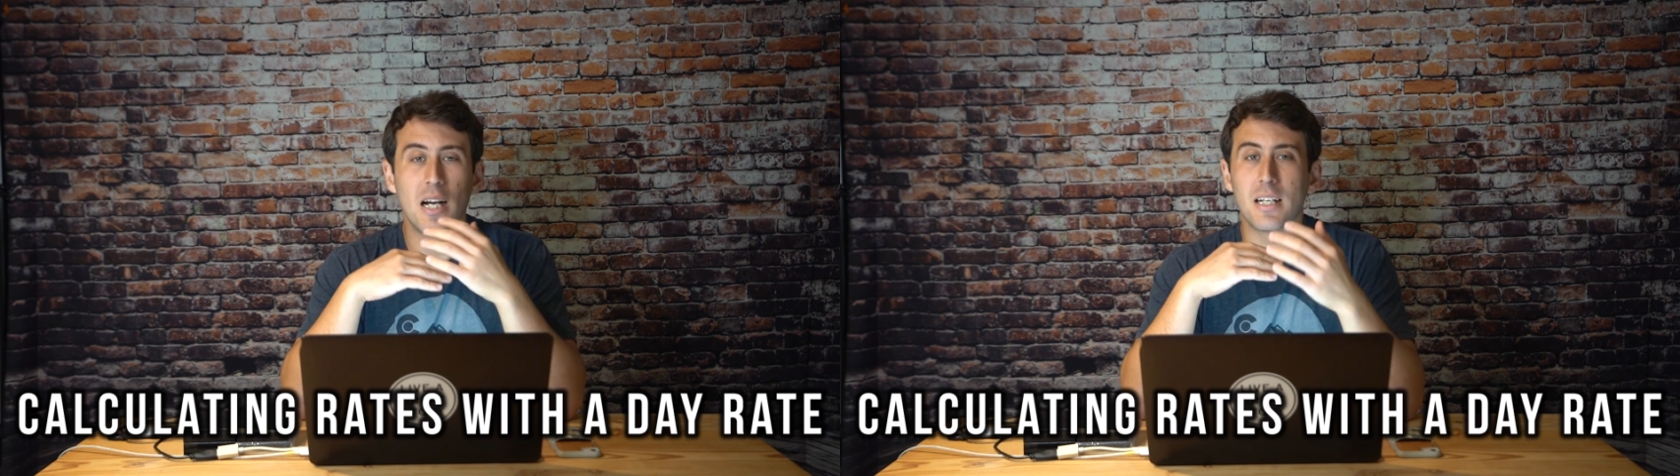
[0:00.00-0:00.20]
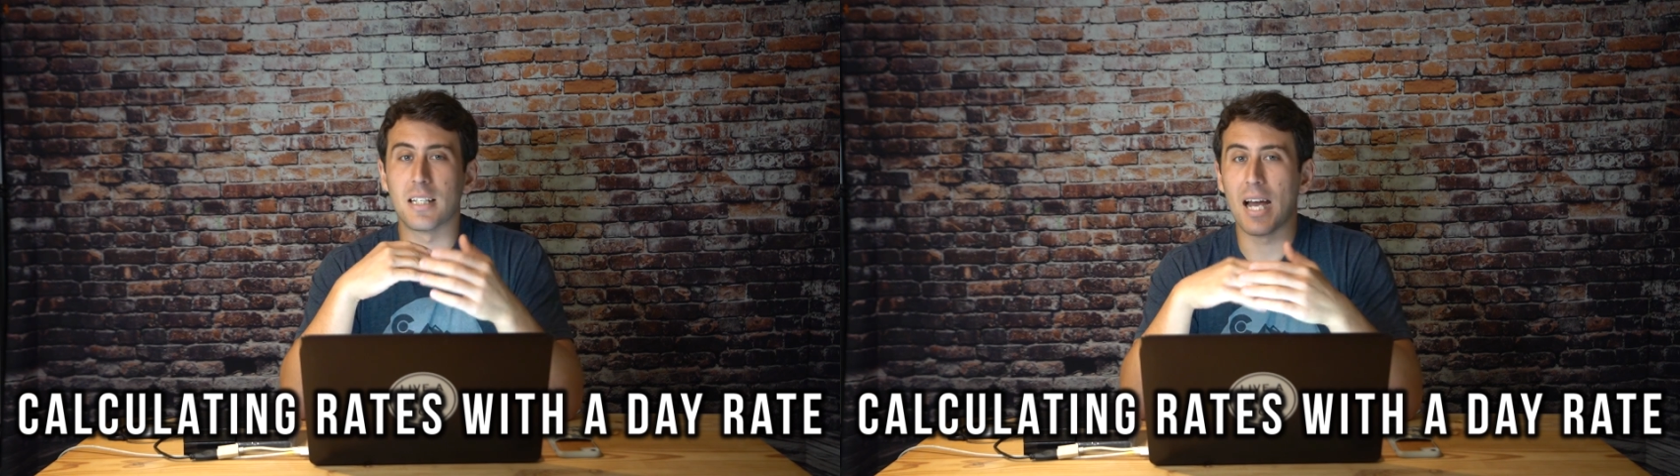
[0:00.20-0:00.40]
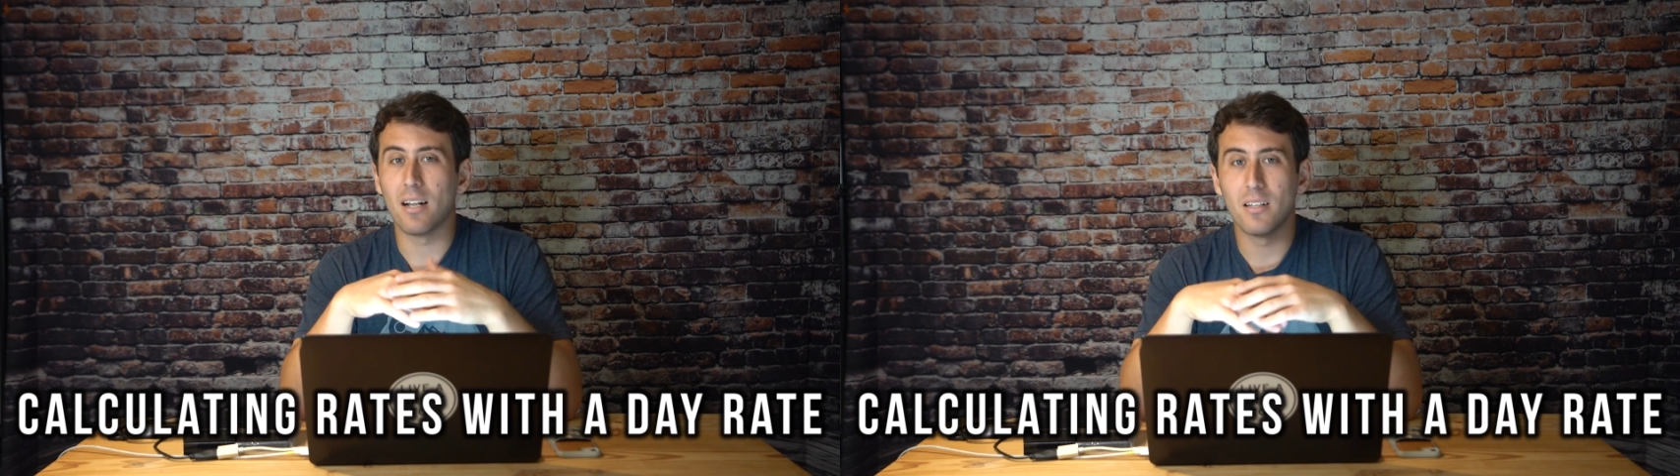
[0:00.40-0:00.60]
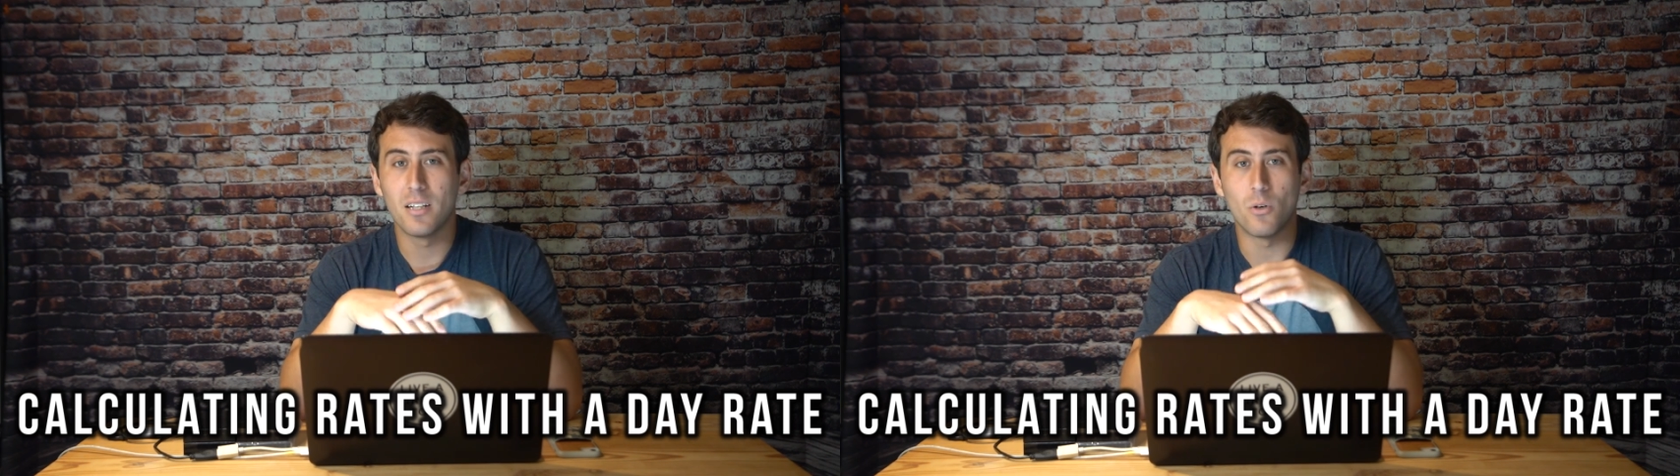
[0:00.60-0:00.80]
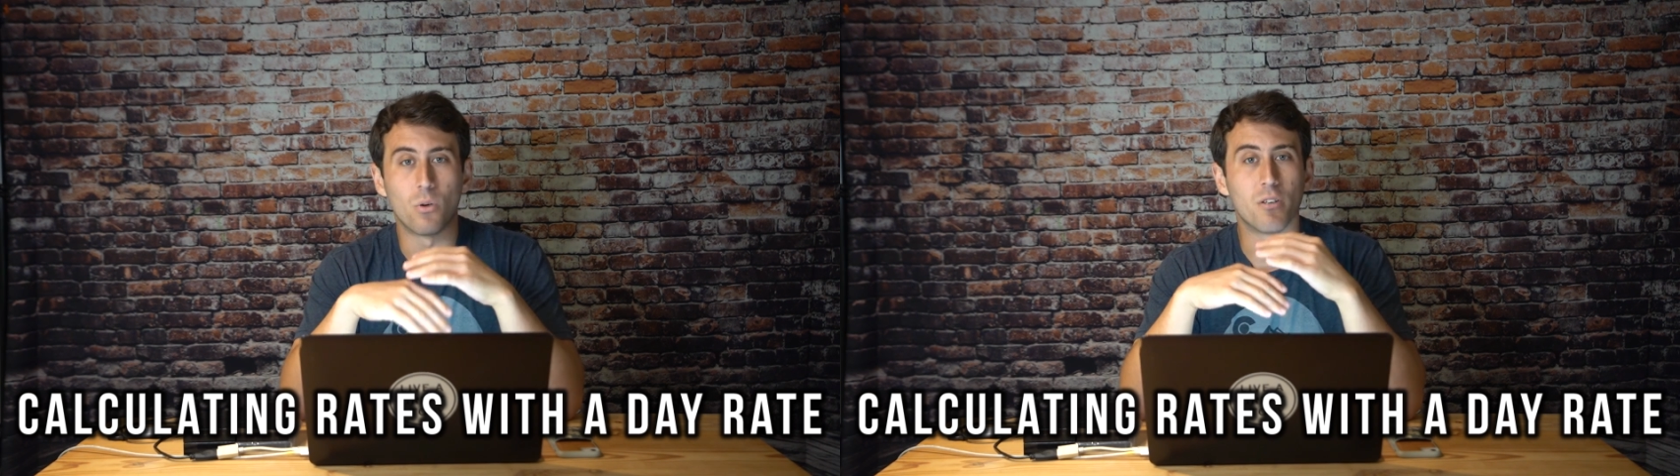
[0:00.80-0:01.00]
a
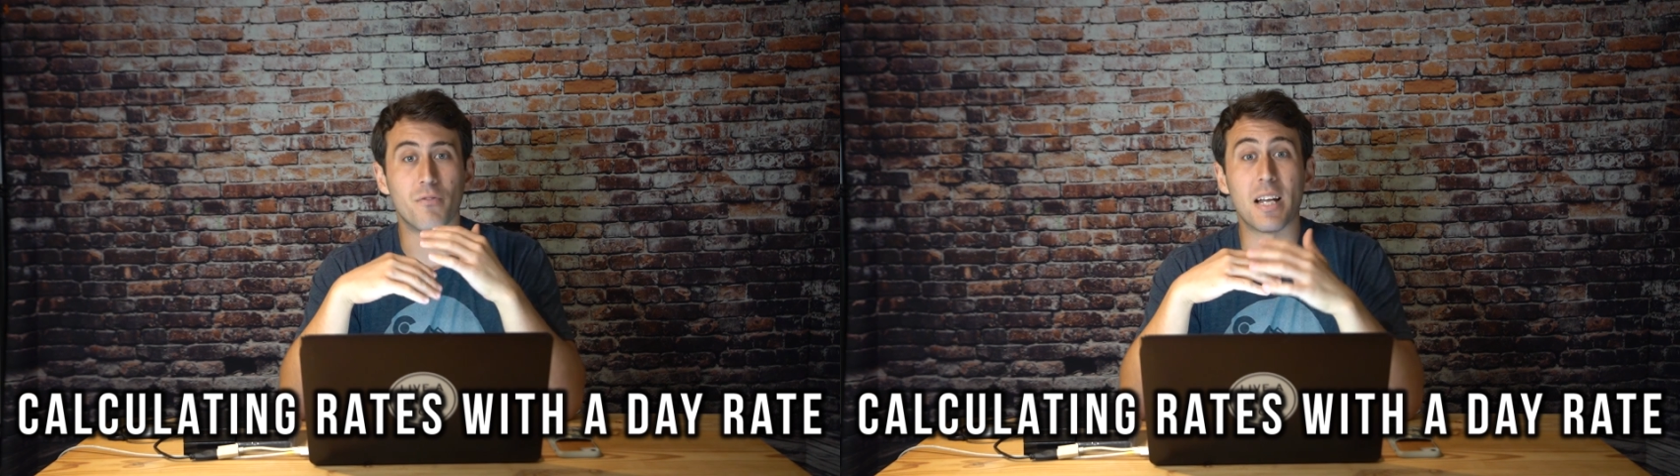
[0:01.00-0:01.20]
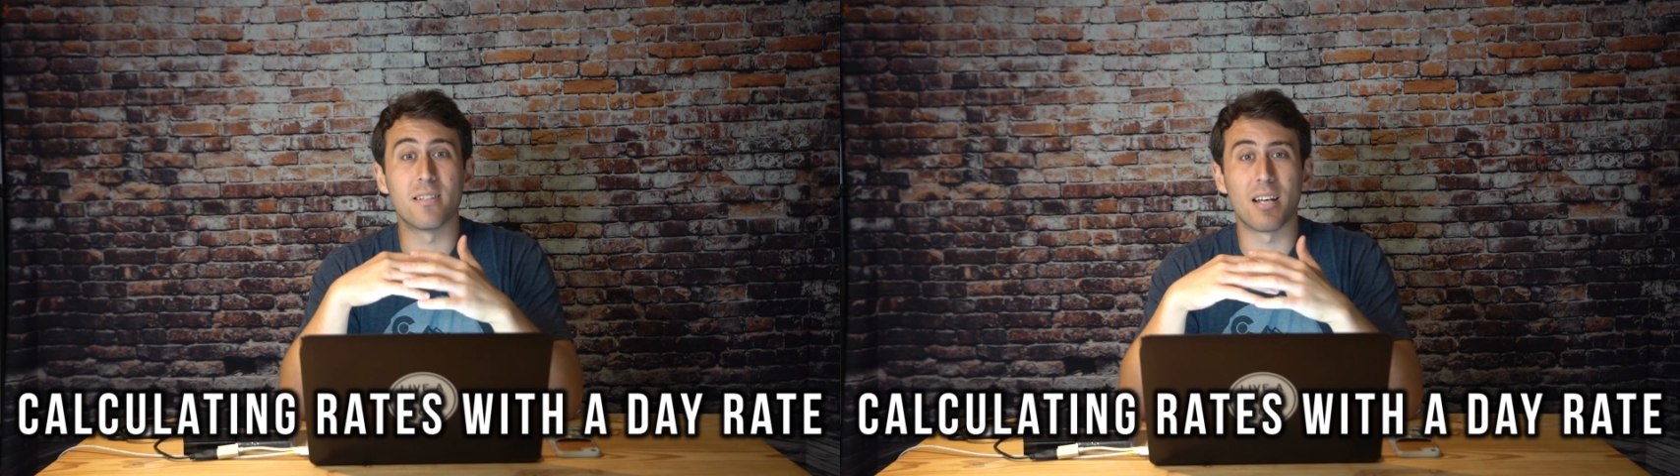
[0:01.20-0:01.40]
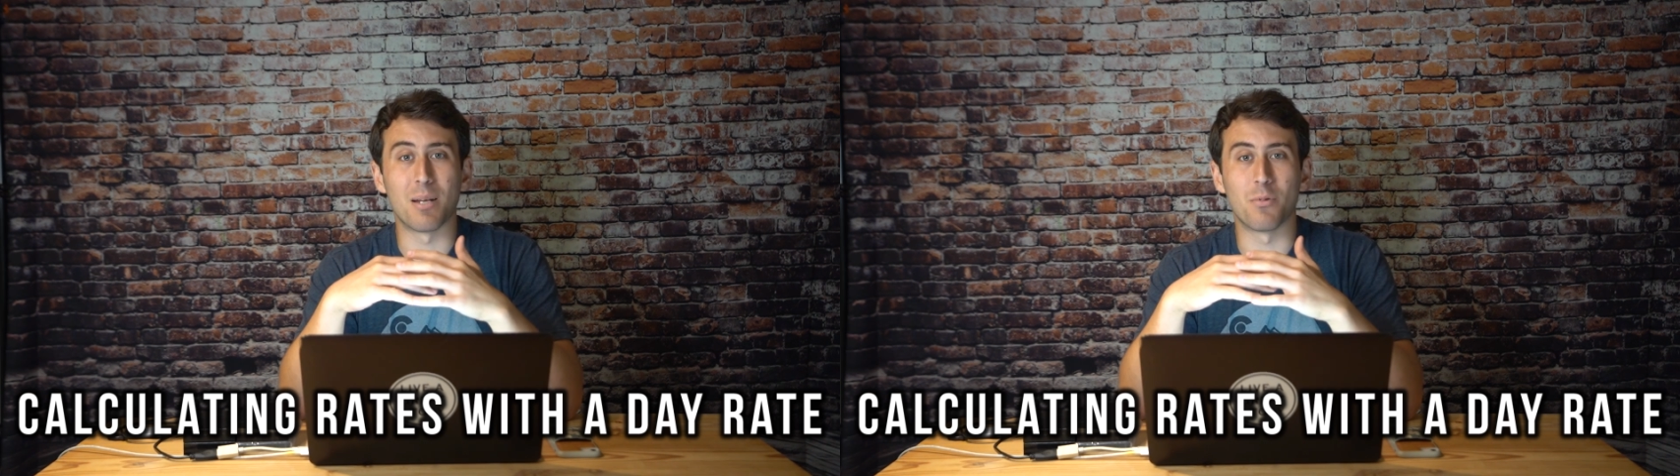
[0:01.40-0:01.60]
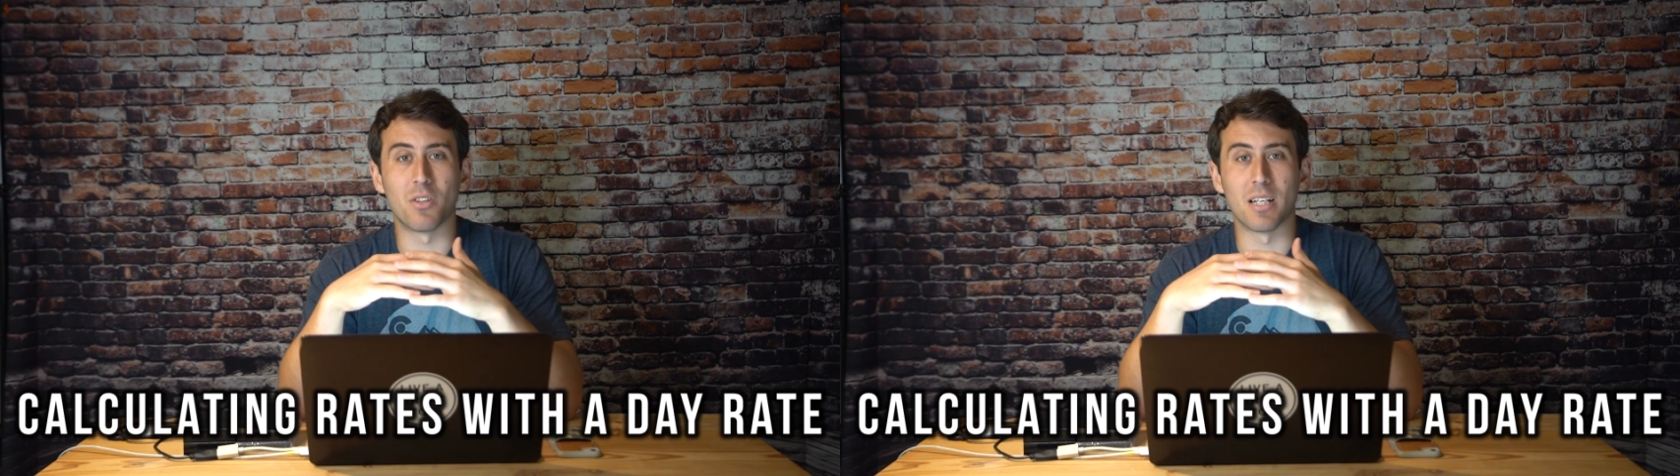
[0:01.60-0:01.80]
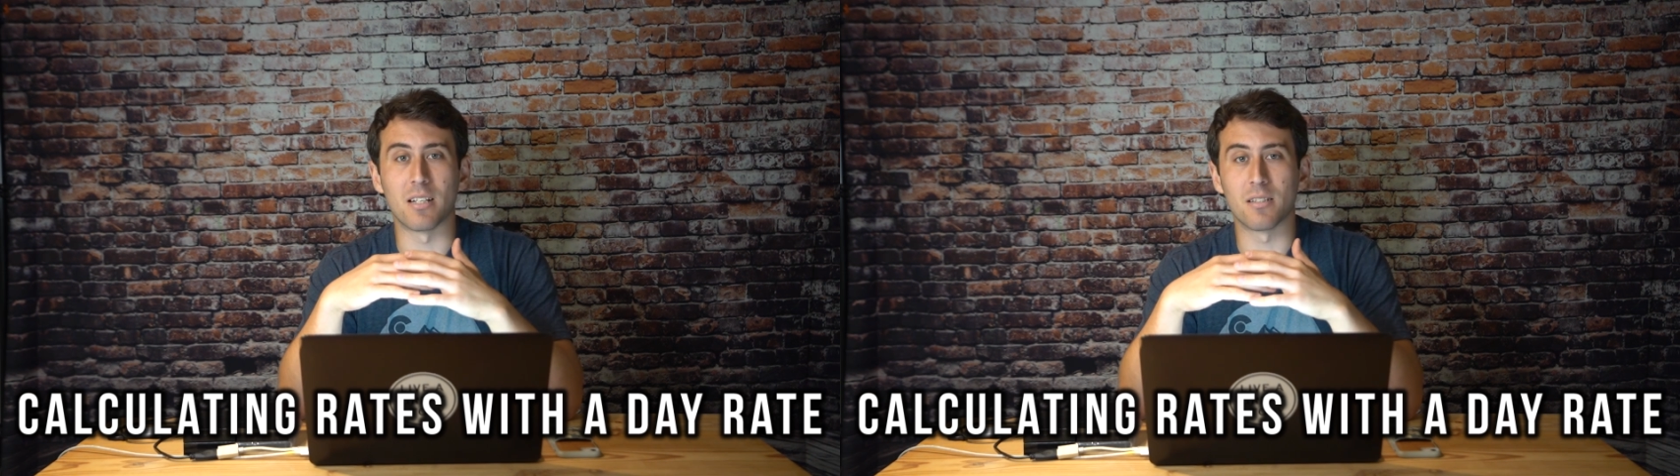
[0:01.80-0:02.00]
gala or event type
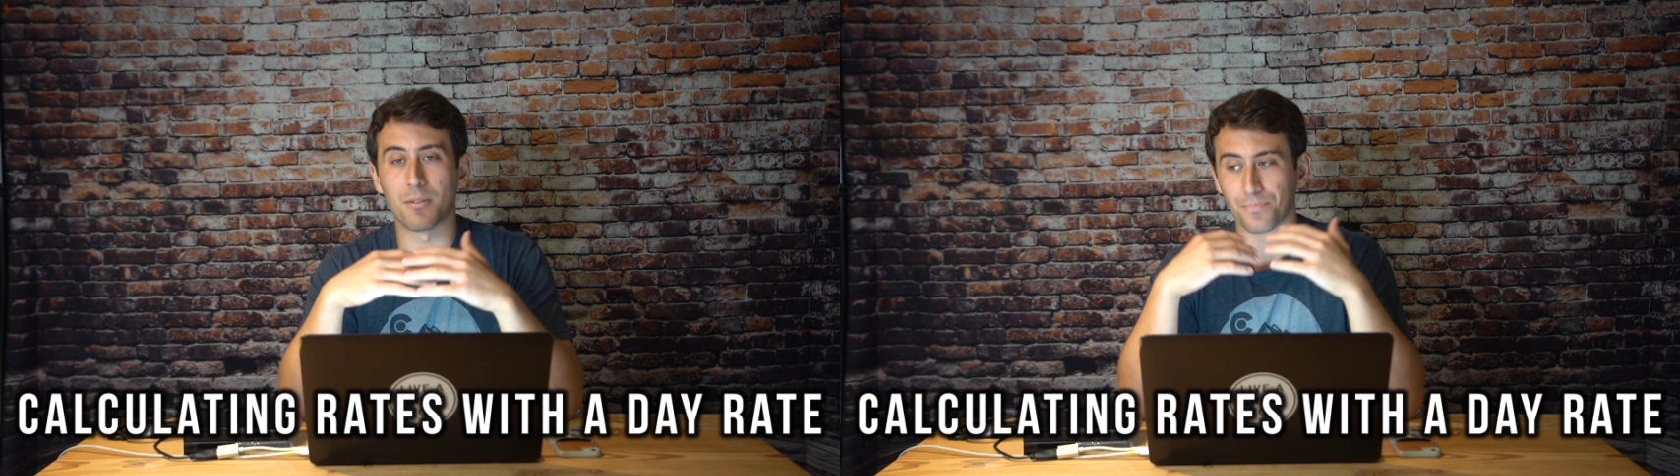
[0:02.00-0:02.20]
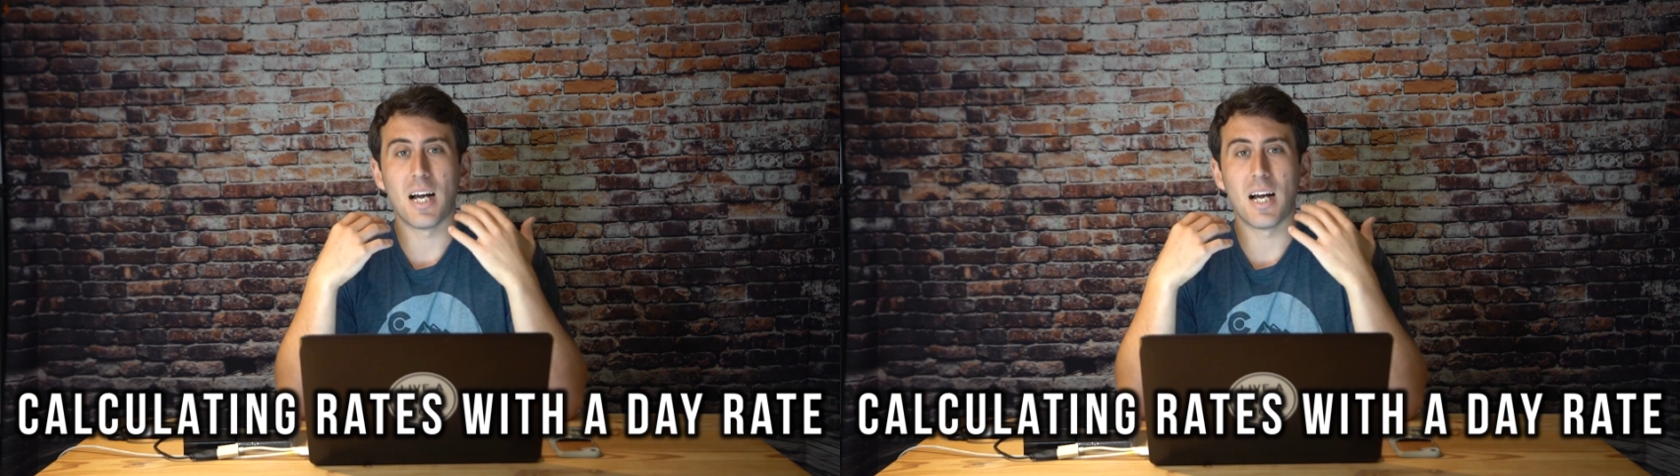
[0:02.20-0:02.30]
things,